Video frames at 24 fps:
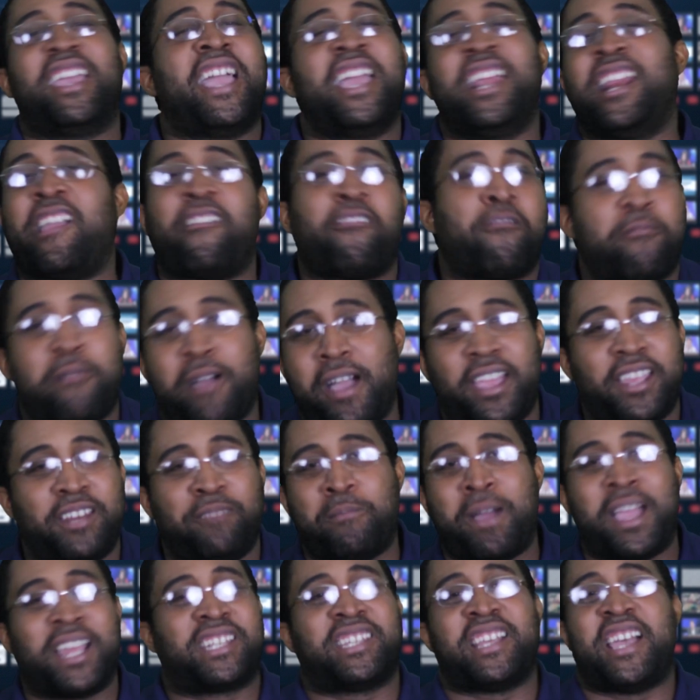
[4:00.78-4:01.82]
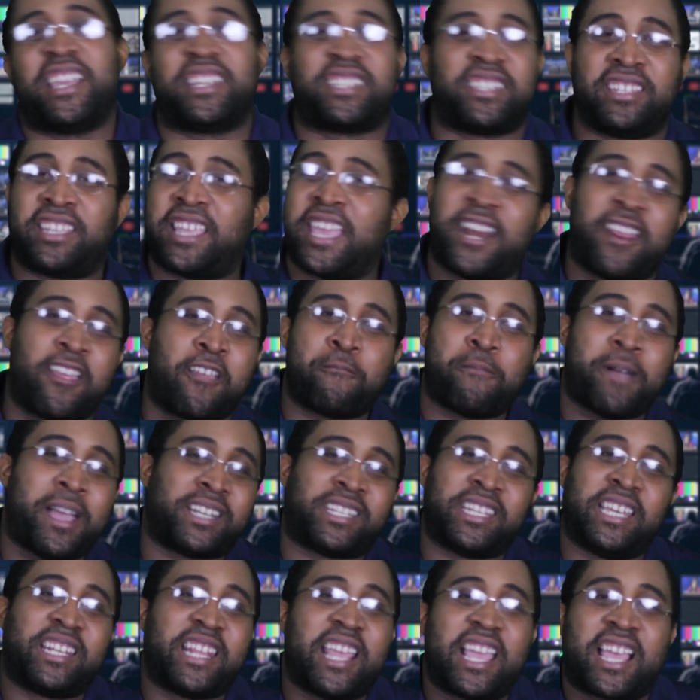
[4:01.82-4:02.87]
everybody Mike Tyson? Can't everybody
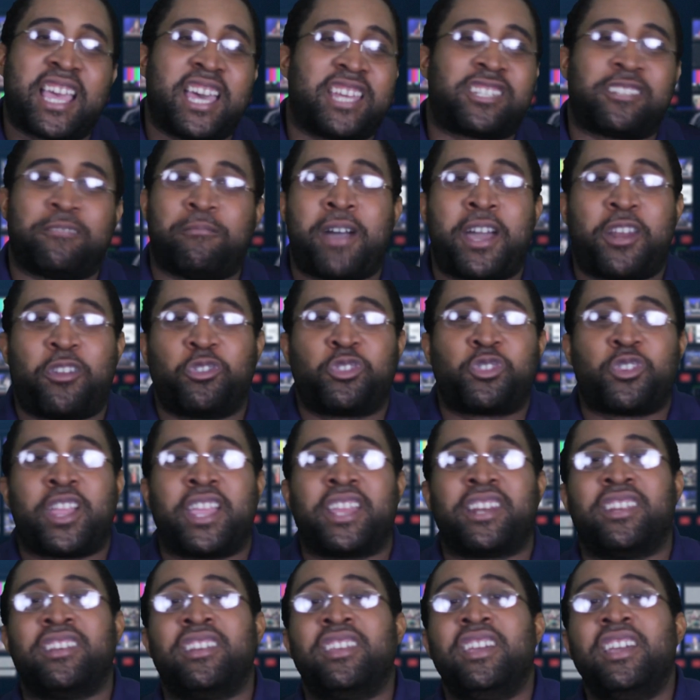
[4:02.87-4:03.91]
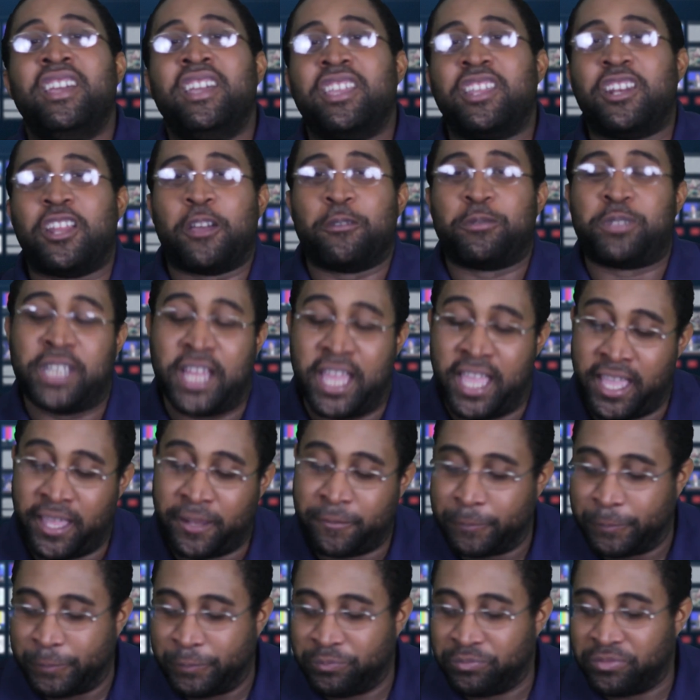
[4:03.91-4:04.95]
take that custom model training? You know what I'm saying?
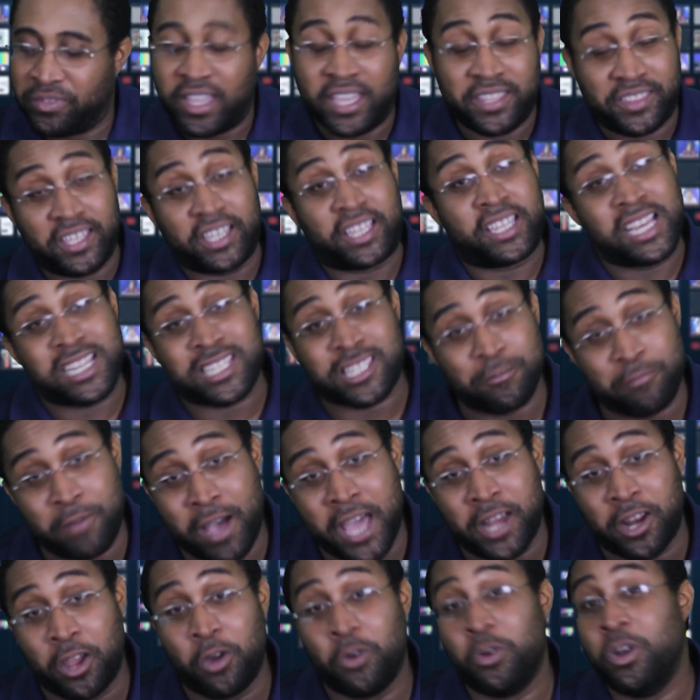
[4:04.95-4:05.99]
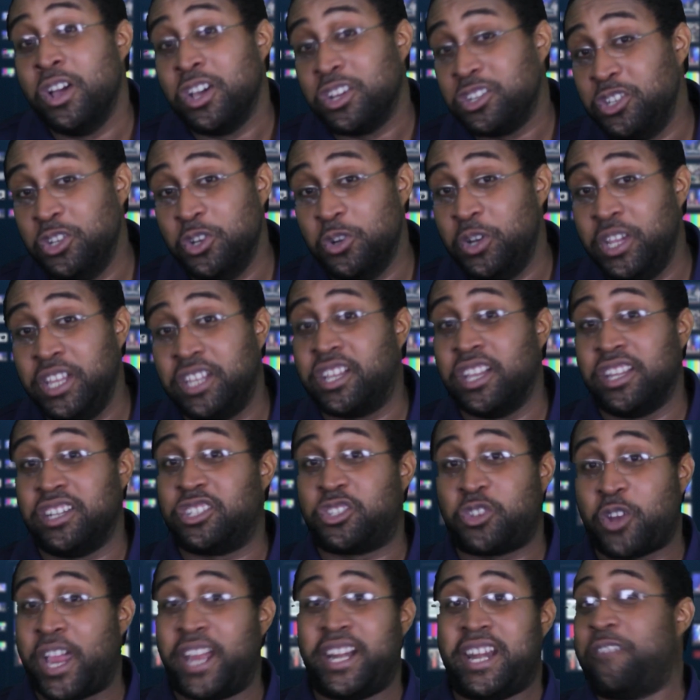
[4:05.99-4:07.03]
And then Customato knew he couldn't
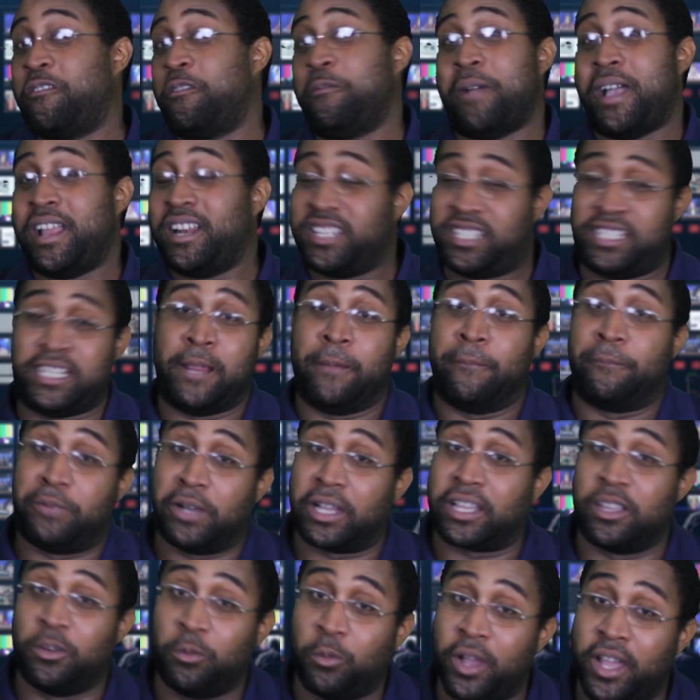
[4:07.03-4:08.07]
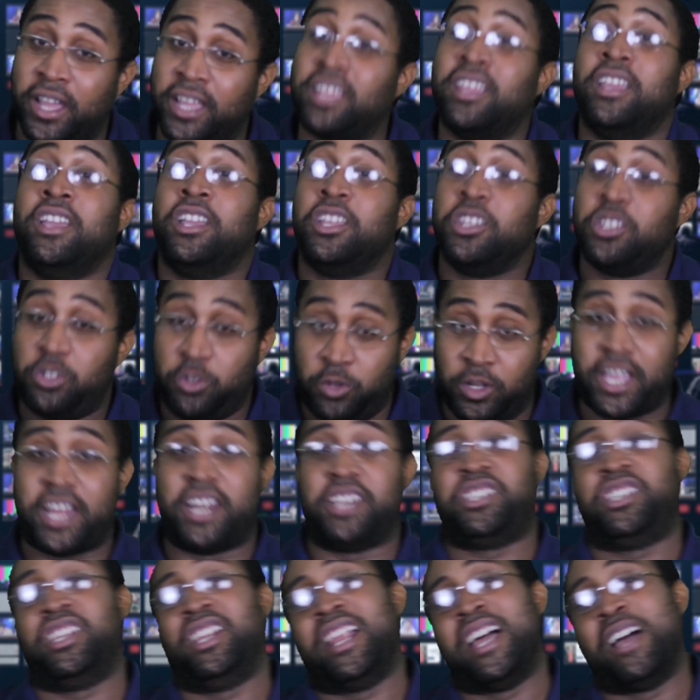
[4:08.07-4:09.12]
trade everybody the same fucking way. You gotta
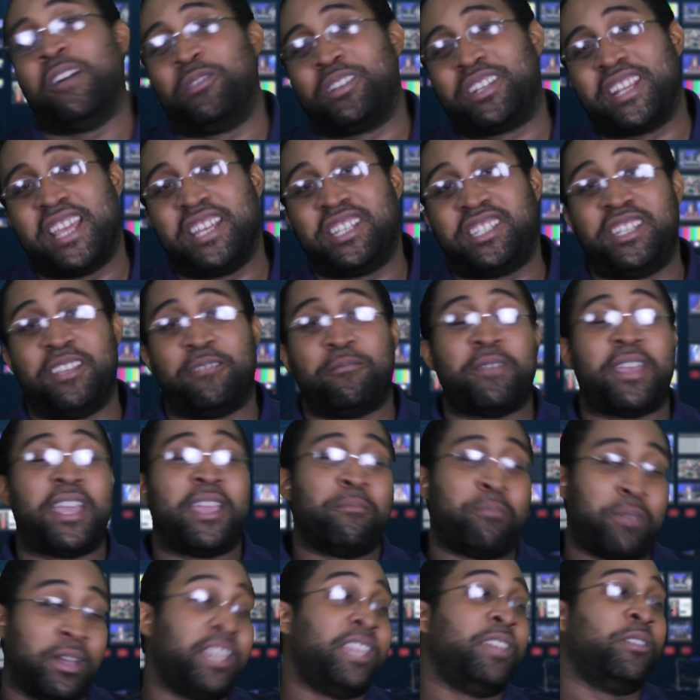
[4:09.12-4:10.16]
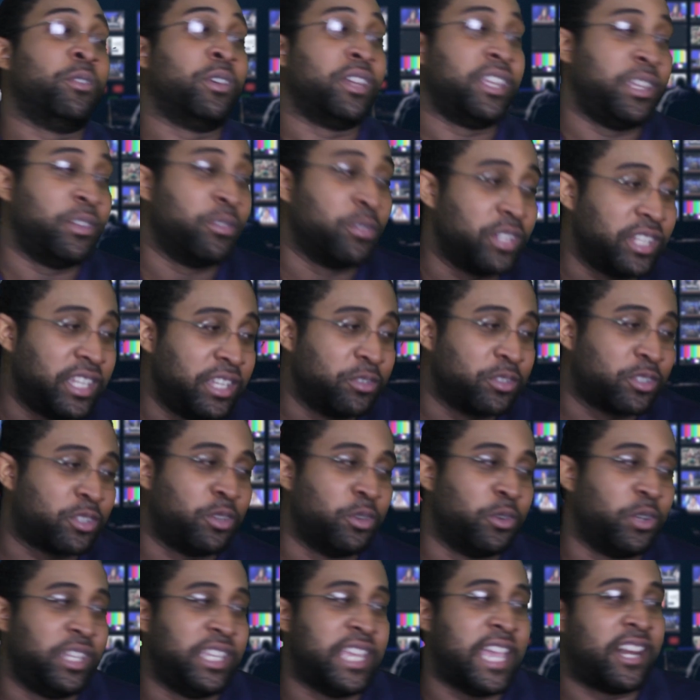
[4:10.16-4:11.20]
chill out with that shit, man. But he was
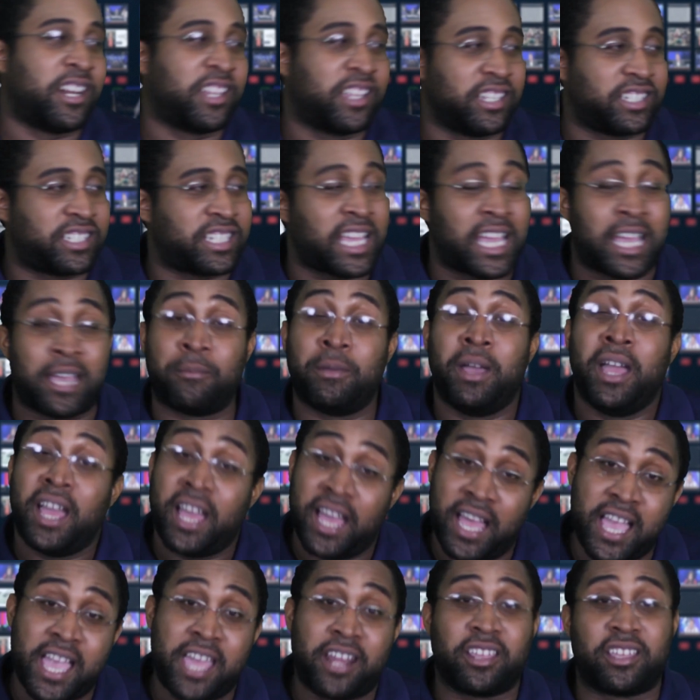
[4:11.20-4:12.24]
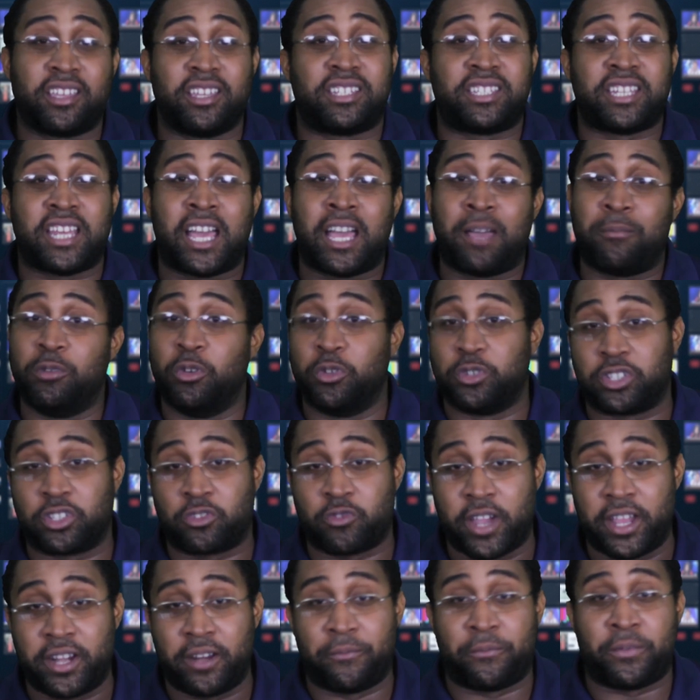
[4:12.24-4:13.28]
cool. He had a good time. I had a good time. It was a
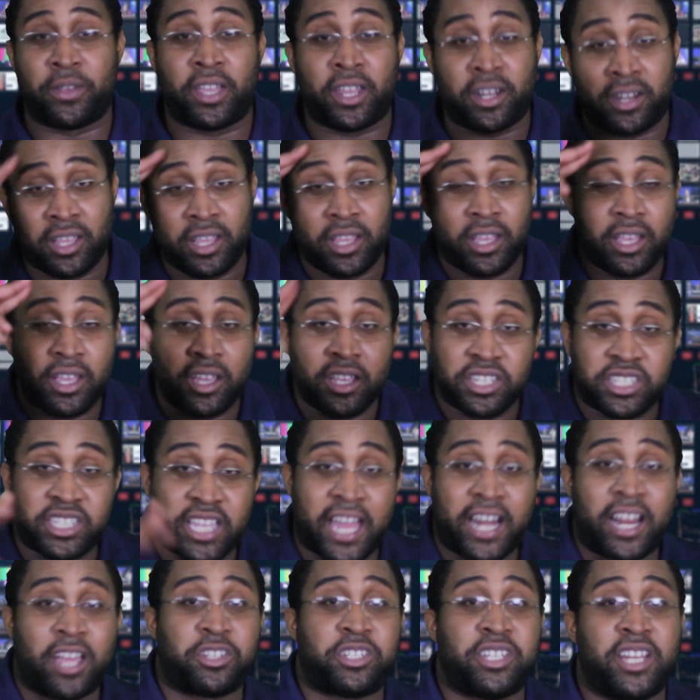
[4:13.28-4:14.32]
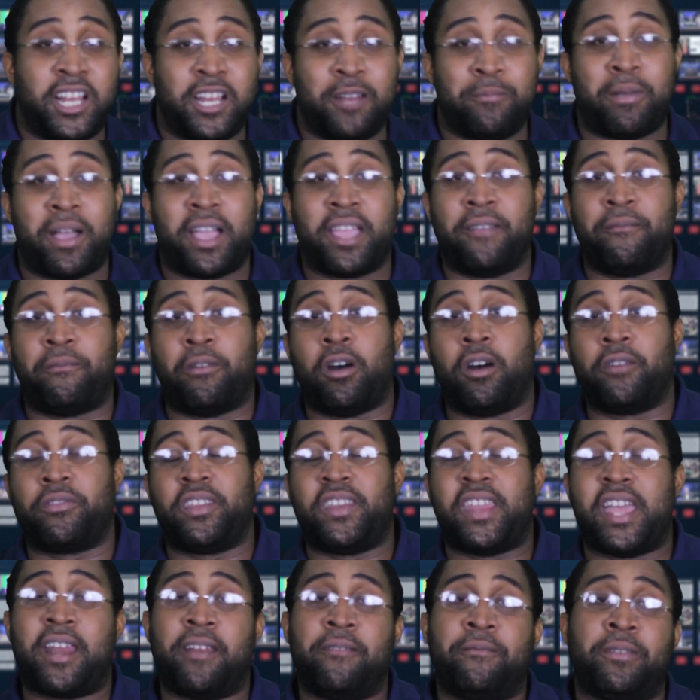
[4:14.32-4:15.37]
great event. Shout out to everybody involved in
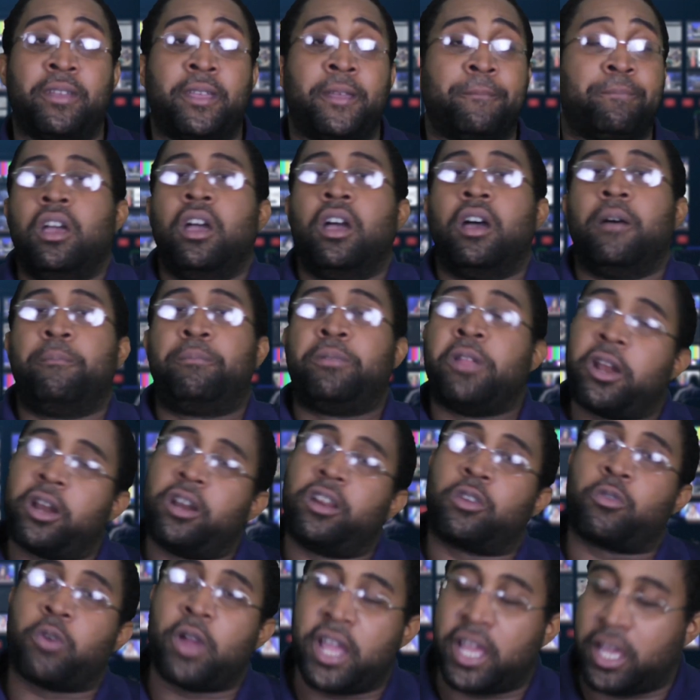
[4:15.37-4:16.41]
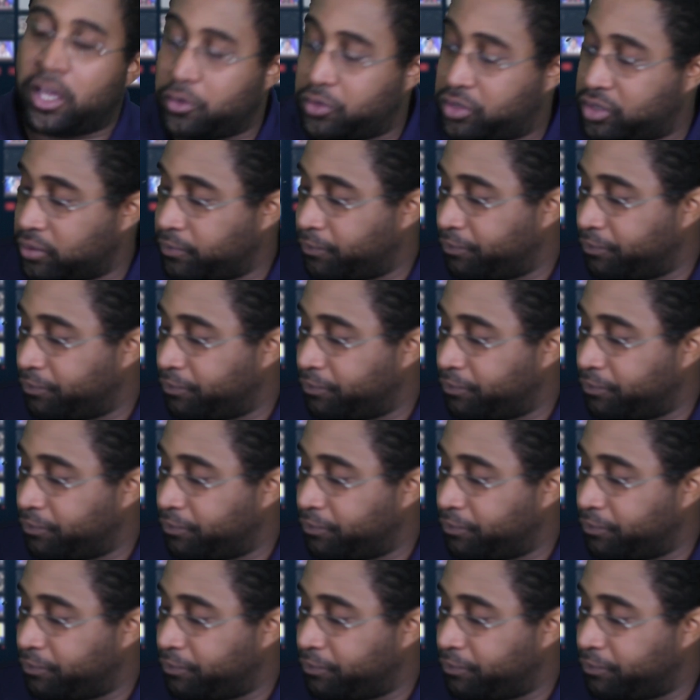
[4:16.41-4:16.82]
that event. Blood on the Crowns.